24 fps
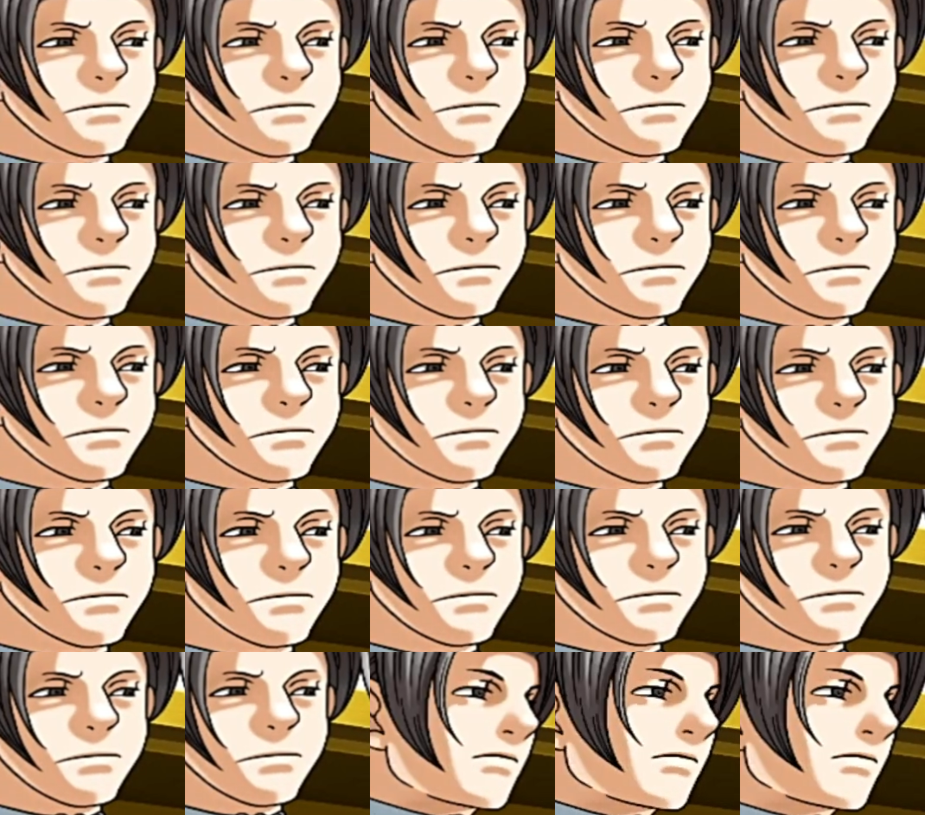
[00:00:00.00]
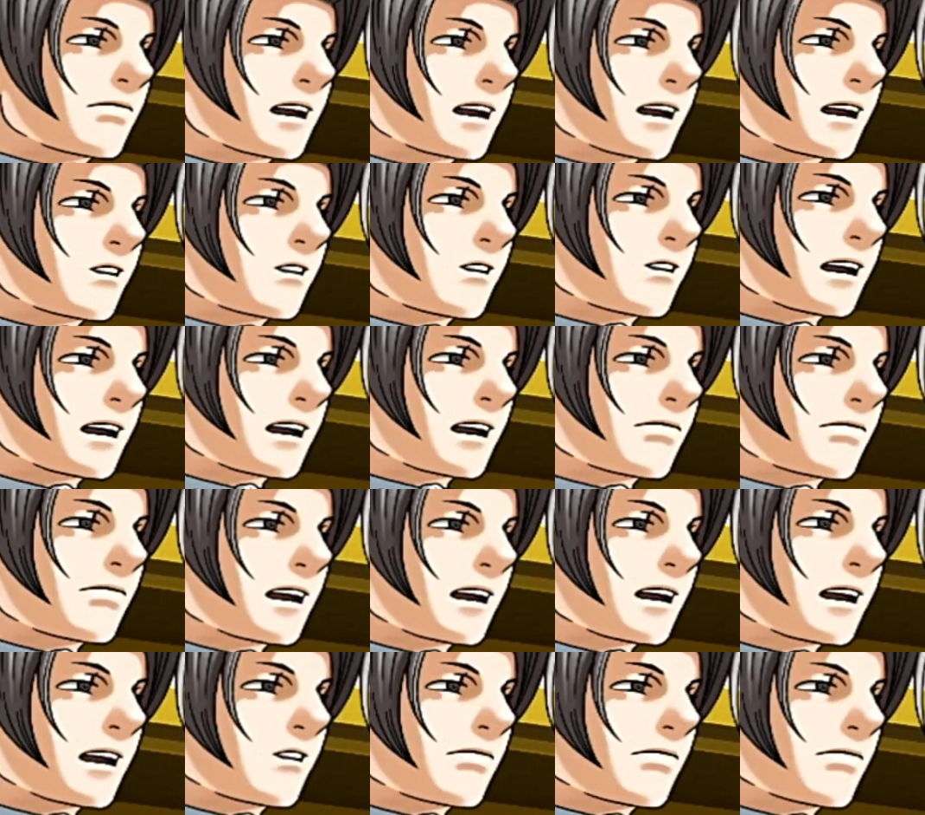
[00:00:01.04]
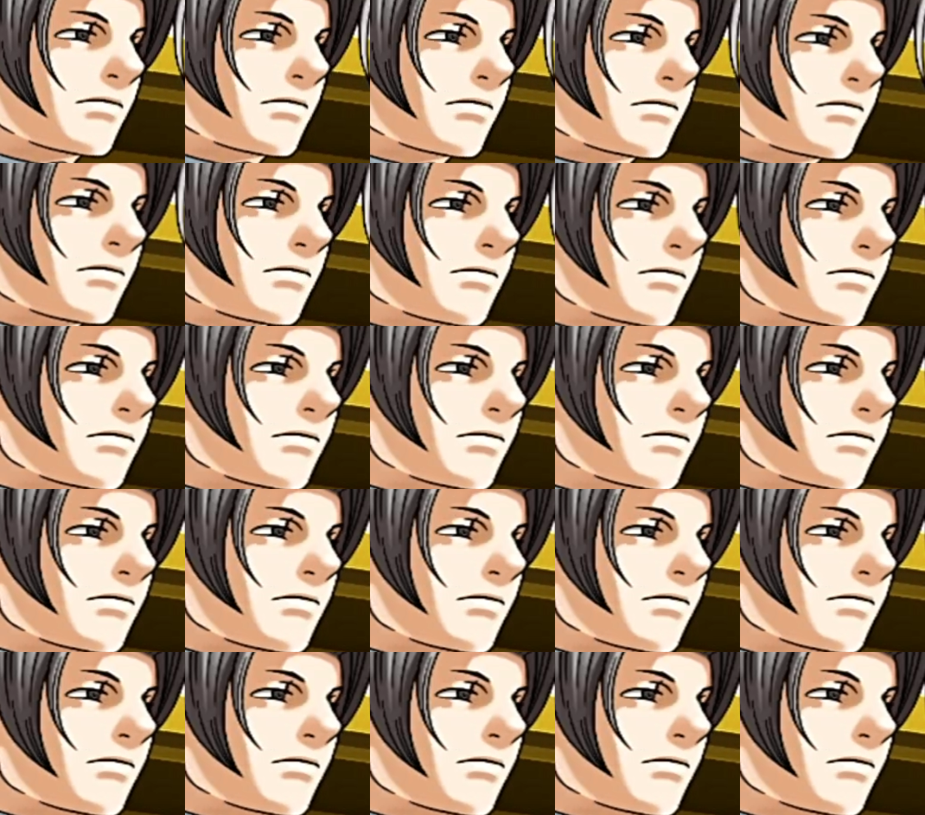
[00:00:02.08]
However, if what the witness